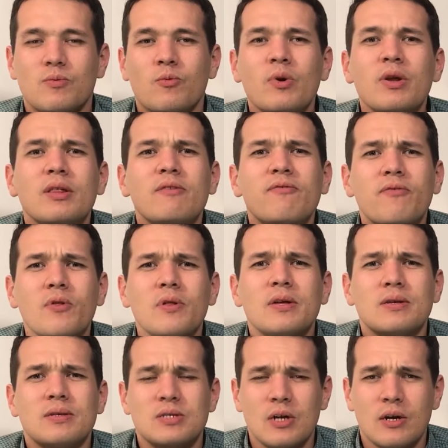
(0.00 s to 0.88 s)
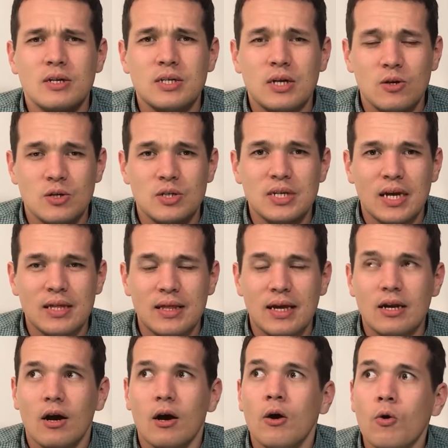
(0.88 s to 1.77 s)
really fully started to understand
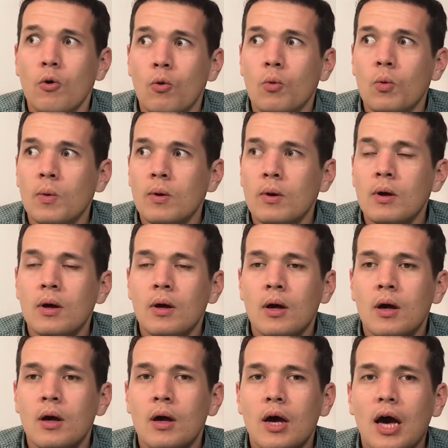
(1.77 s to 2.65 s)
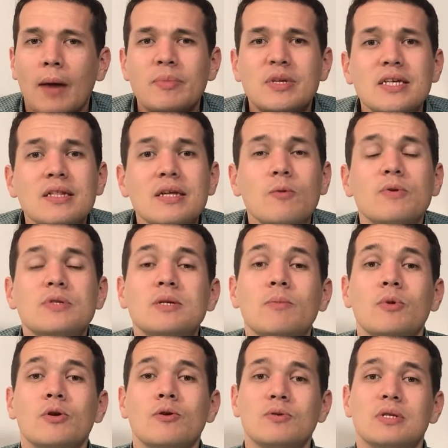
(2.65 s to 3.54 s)
that I'm dealing with
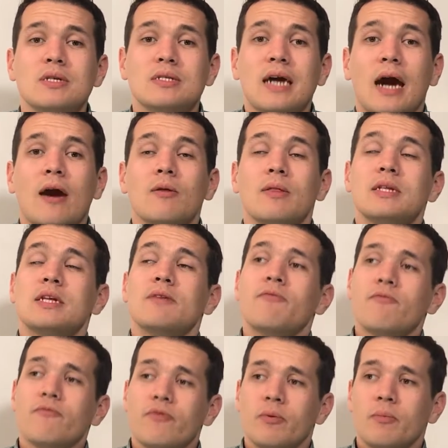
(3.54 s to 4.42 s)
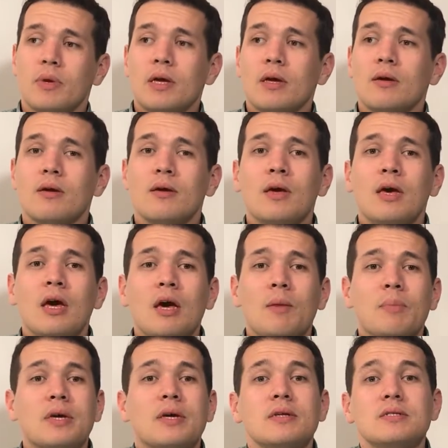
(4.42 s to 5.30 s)
someone who's entirely different from me.
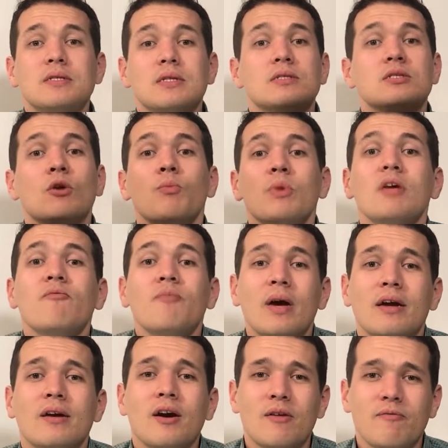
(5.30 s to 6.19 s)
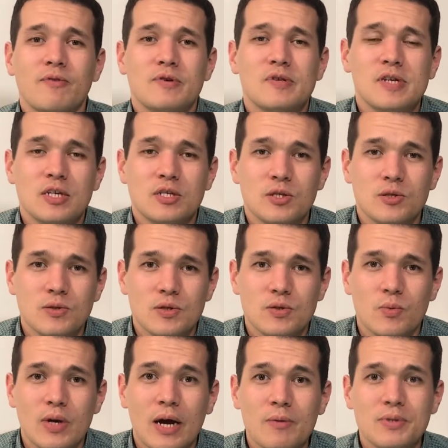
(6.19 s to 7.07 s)
Because in so many of my
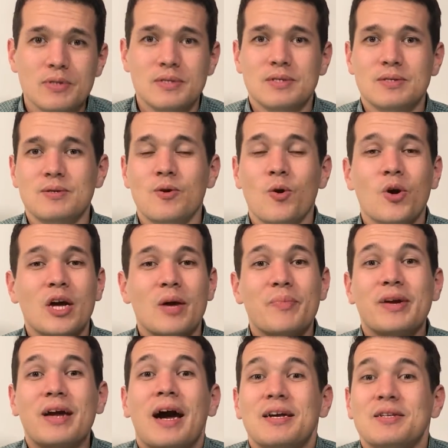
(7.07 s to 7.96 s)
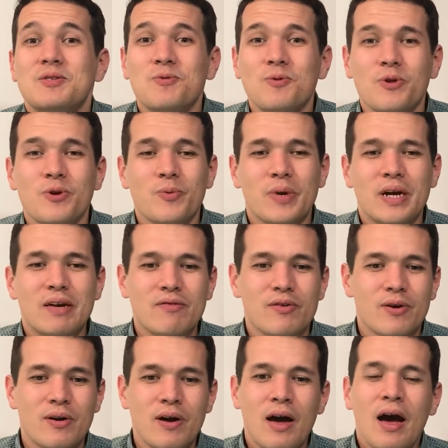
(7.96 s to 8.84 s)
conversations when I was growing up in high school or
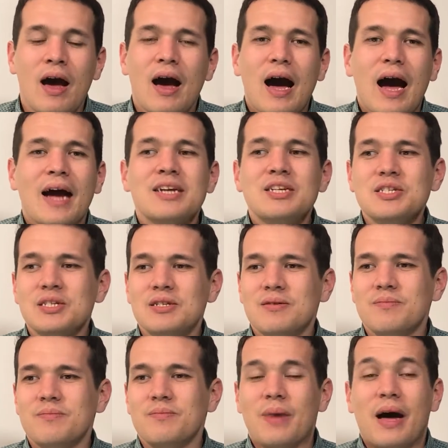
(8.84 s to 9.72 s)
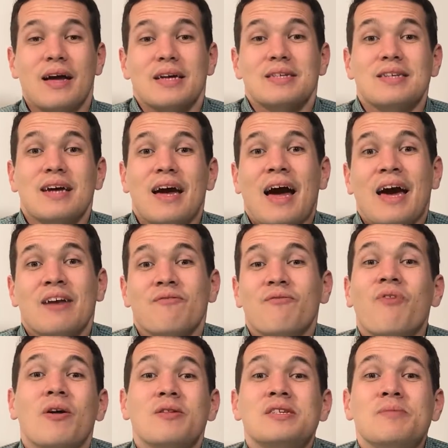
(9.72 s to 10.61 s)
whatever, I guess I
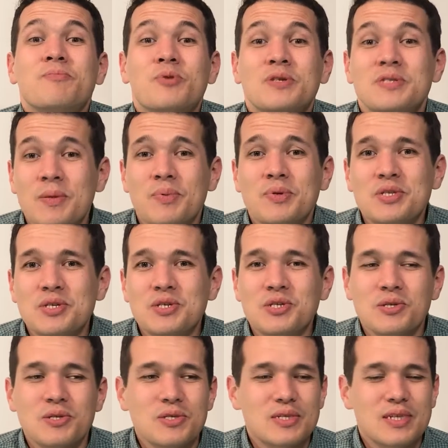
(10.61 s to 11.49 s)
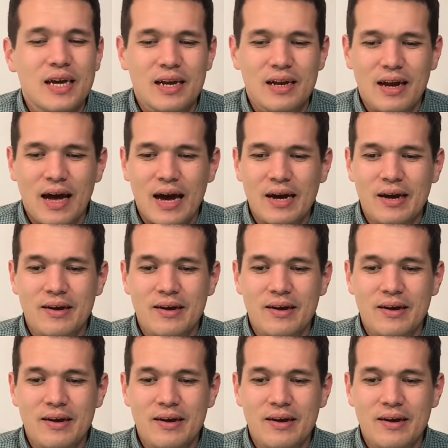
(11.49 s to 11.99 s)
had faulty presuppositions that